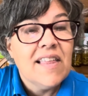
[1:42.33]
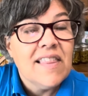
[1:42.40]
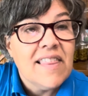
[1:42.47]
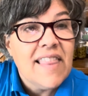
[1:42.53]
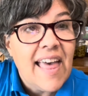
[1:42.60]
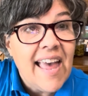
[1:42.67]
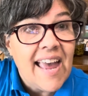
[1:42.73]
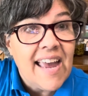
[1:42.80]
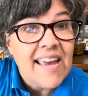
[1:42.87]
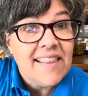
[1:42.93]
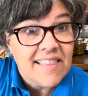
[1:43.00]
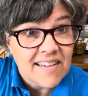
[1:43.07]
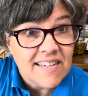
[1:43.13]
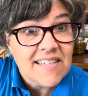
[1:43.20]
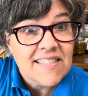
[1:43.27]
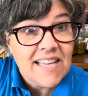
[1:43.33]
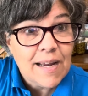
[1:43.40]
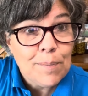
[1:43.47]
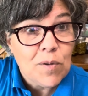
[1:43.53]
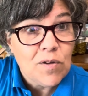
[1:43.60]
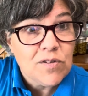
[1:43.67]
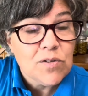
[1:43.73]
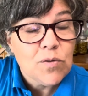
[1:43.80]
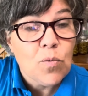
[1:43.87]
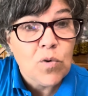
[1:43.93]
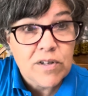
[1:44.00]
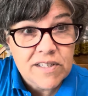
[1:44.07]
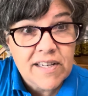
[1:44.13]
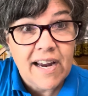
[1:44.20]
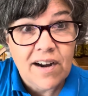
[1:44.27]
they, the disciples, were
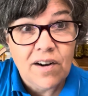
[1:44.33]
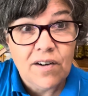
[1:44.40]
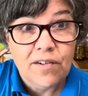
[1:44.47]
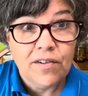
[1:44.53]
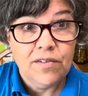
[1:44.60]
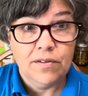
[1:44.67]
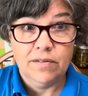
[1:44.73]
scared.